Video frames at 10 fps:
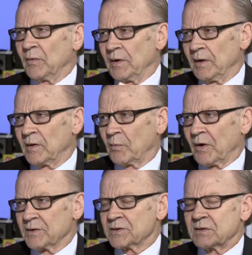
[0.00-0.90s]
We need the
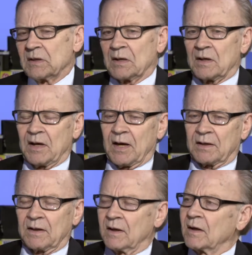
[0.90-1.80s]
press
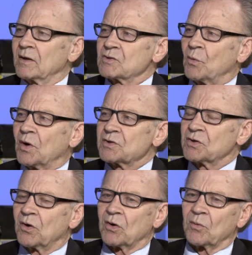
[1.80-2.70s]
acting in its
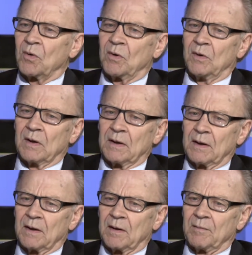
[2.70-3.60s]
watchdog
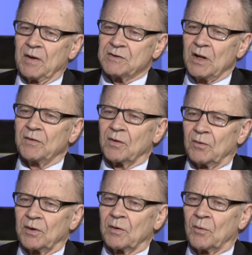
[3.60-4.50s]
role. It's not the
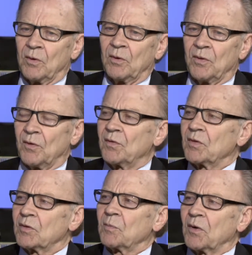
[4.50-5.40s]
only role, though,
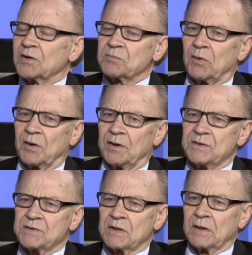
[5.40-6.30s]
that the press
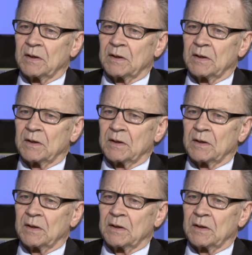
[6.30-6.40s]
plays.